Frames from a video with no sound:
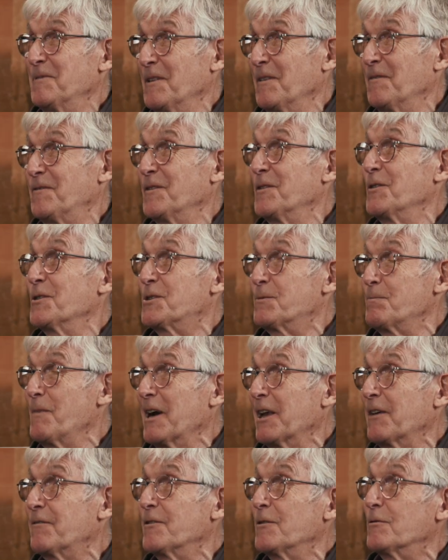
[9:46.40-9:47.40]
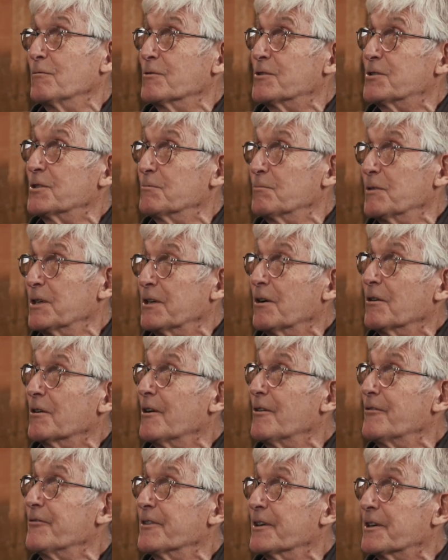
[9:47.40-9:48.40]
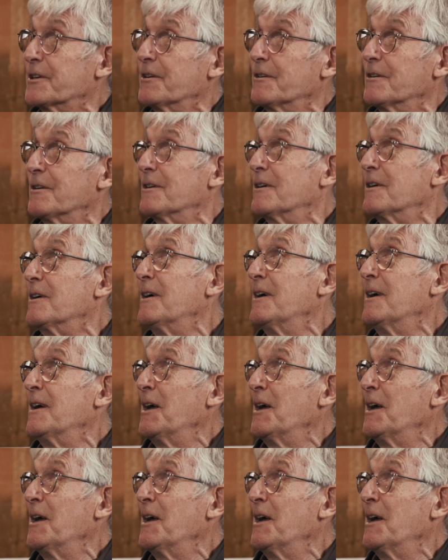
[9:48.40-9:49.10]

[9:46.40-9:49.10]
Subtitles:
first manifolds that we got on the car.